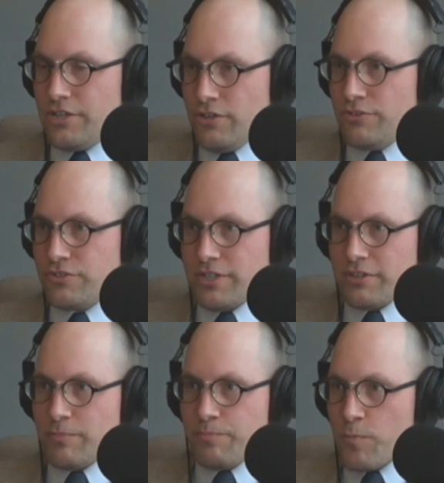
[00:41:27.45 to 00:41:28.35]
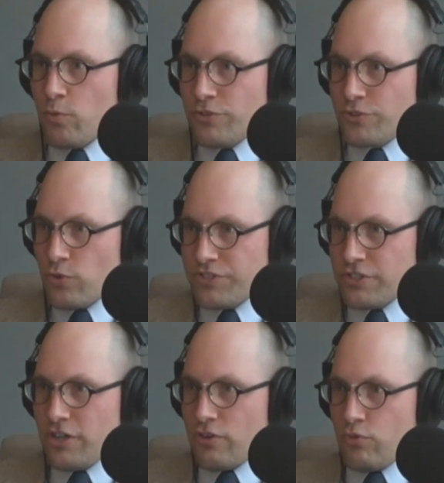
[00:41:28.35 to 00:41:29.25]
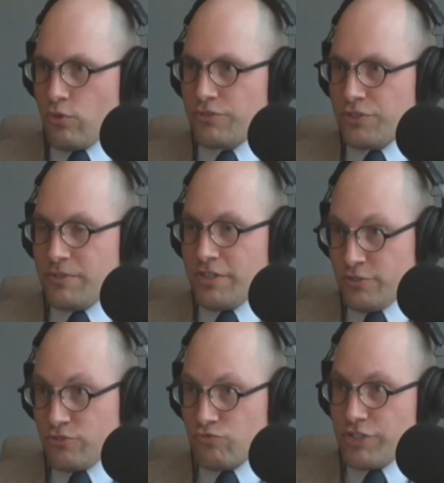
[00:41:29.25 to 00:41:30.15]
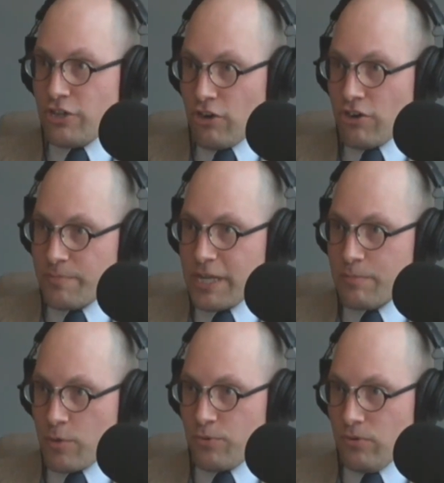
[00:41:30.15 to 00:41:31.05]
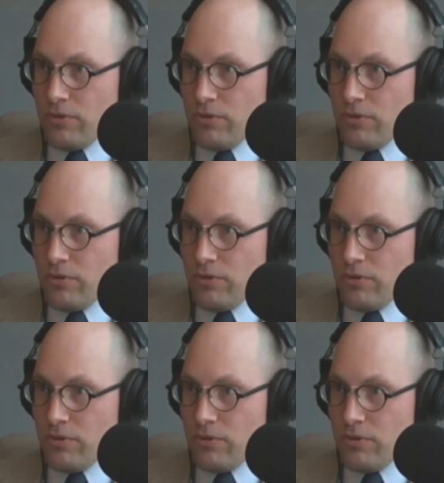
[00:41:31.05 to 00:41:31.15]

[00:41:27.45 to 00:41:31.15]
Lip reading: So like the purple was always the color of royalty because it was really hard to make purple.